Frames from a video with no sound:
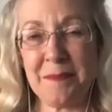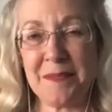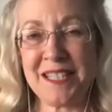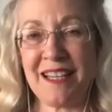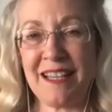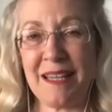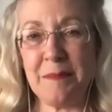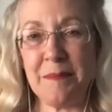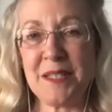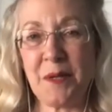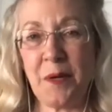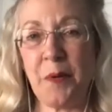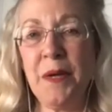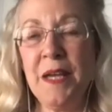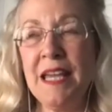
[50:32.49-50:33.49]
time.
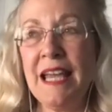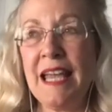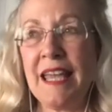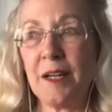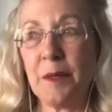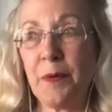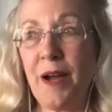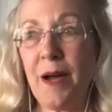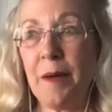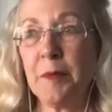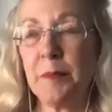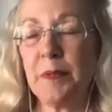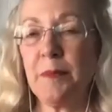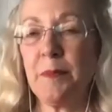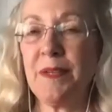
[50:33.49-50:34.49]
So it'll
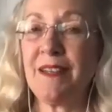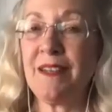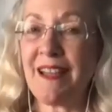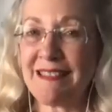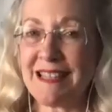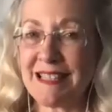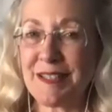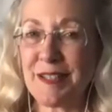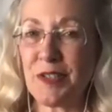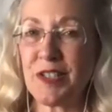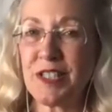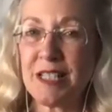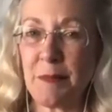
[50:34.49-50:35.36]
probably be not this Thursday,